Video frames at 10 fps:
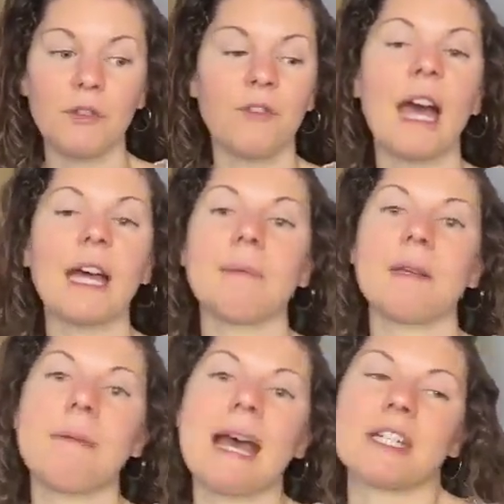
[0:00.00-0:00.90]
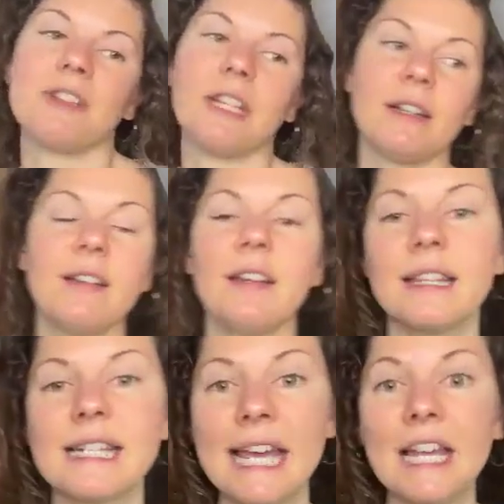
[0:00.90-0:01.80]
you've got to be mastering
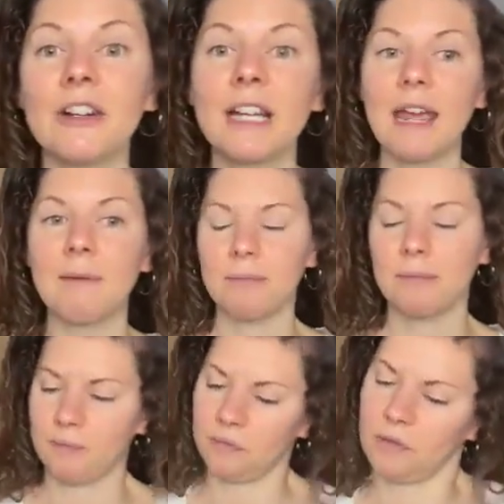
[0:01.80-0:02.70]
this inner game.